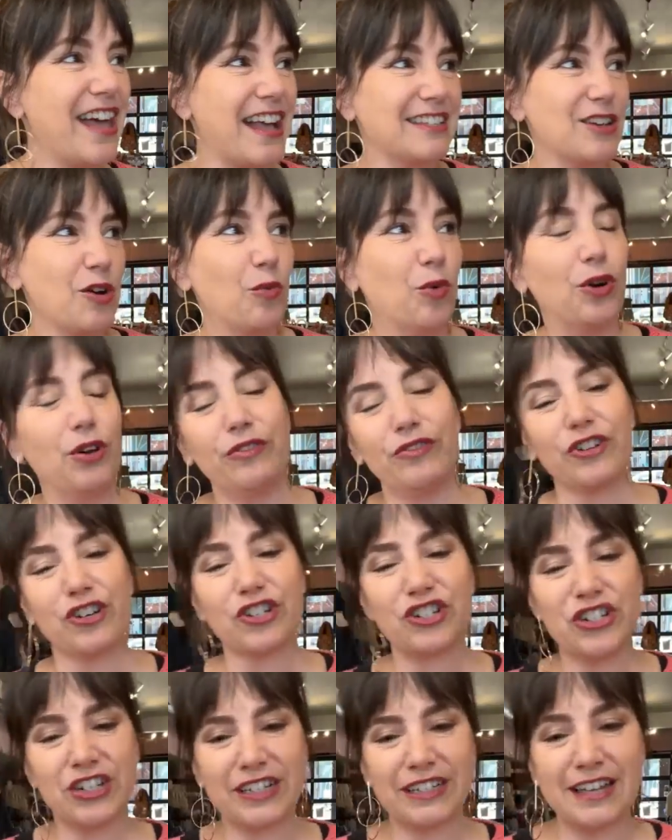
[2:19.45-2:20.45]
That's a wool
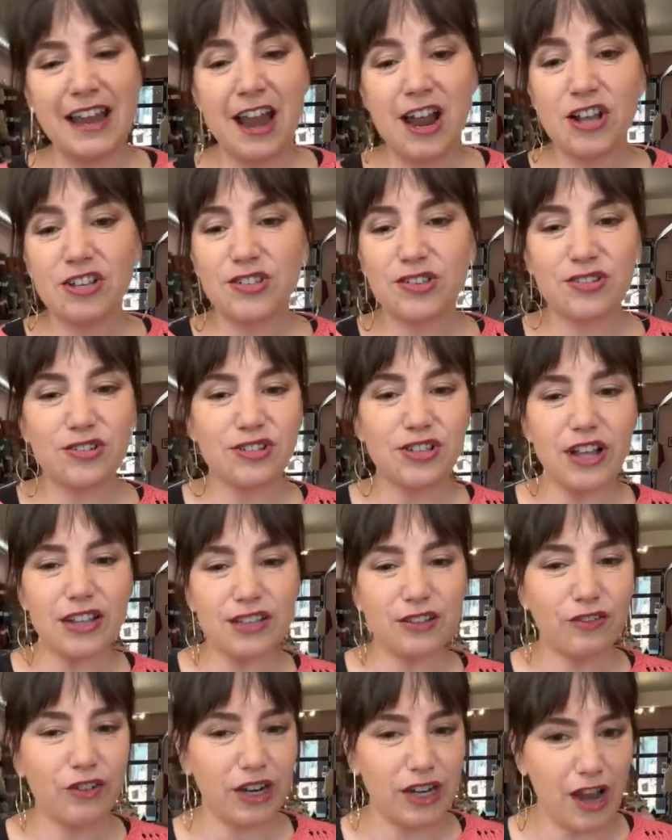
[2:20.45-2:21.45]
version. So there's
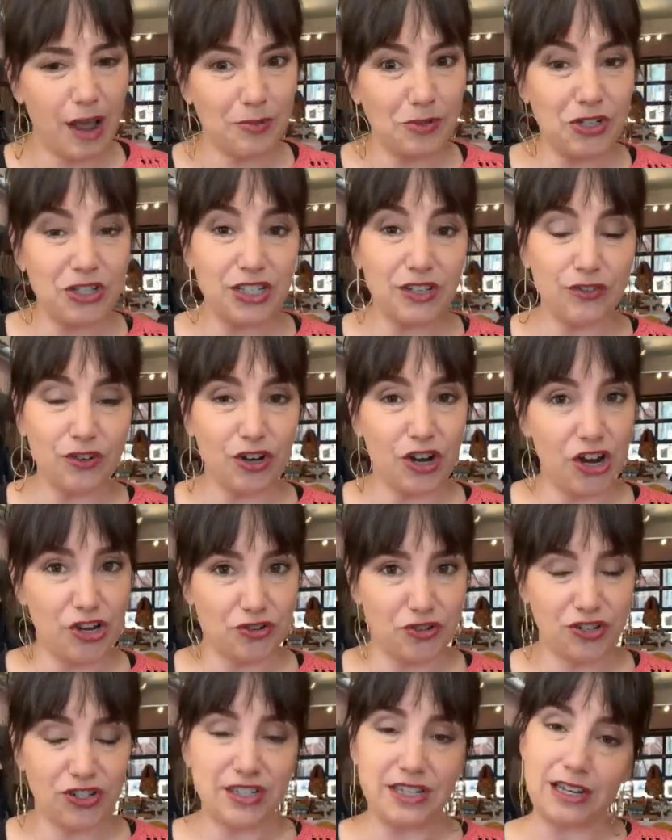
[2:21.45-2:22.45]
lots of great options if you're
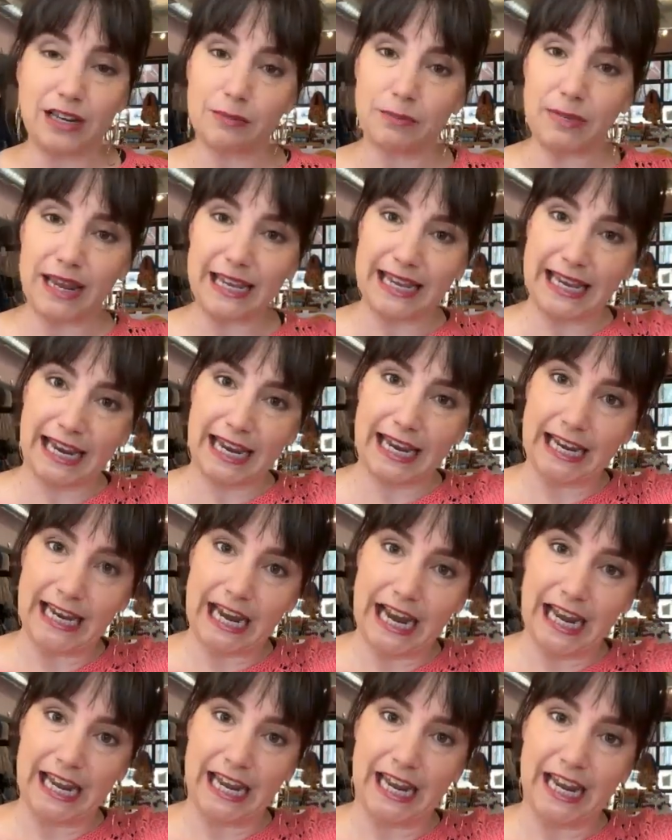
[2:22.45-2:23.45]
interested in
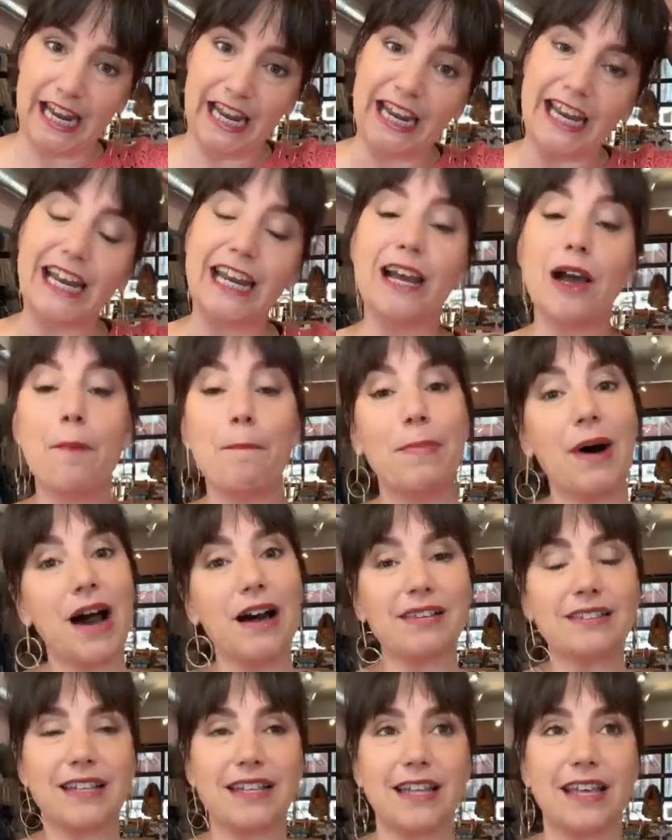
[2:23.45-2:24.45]
making a
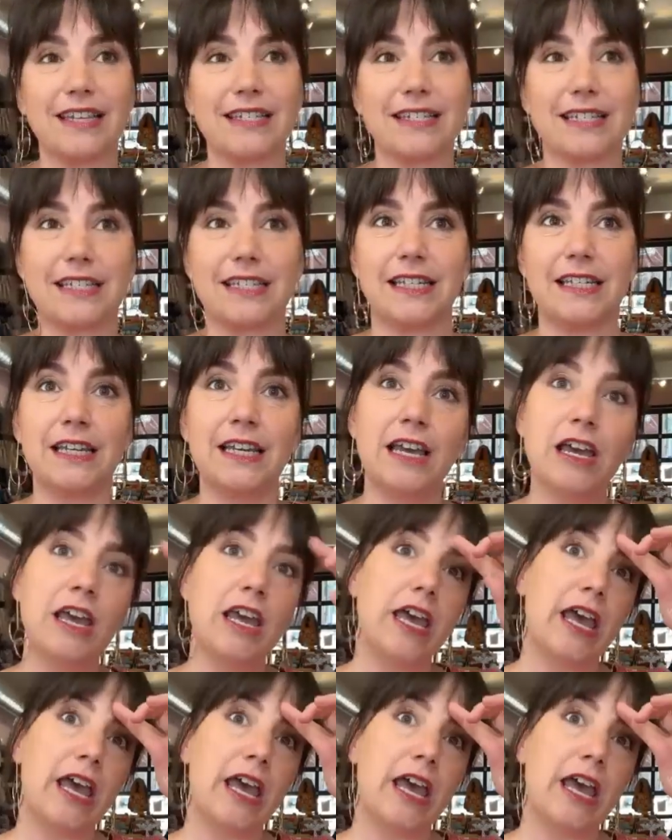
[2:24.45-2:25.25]
boxy lace tee.